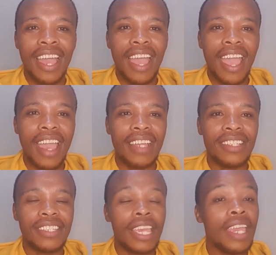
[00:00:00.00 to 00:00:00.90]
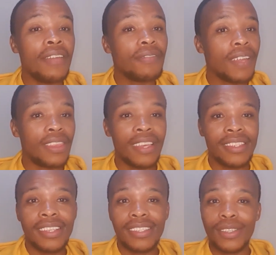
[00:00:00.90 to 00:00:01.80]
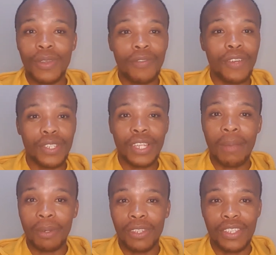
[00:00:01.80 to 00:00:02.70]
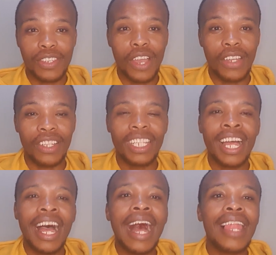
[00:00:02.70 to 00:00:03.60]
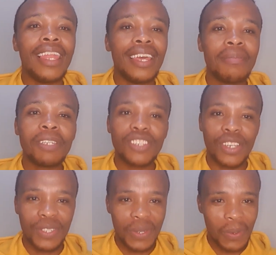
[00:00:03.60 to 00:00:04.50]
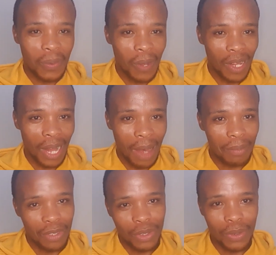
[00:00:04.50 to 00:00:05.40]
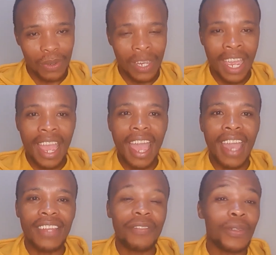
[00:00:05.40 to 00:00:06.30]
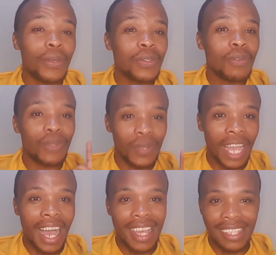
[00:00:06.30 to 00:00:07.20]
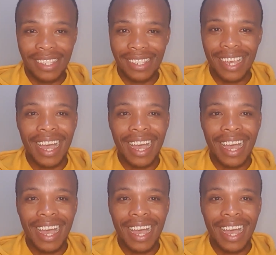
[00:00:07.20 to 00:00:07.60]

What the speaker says: And if this is your first time on this channel, let me just welcome you. And for those of you guys